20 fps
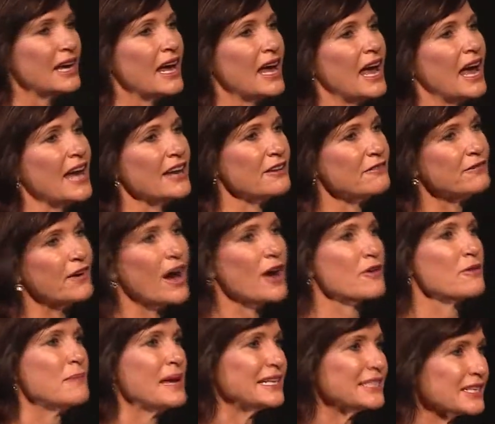And
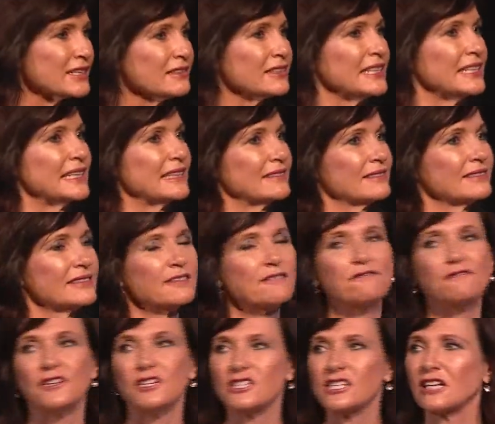environmentally, the
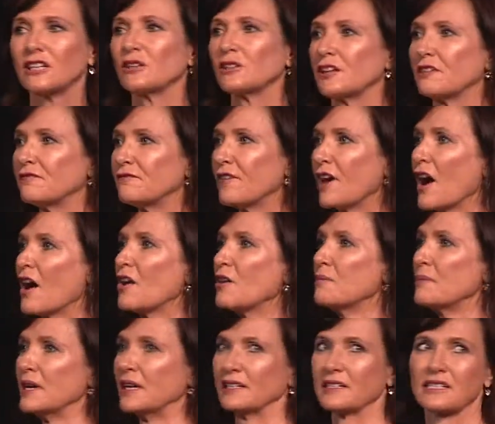physical
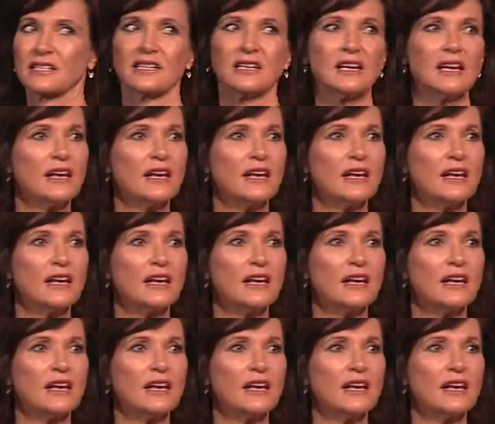environment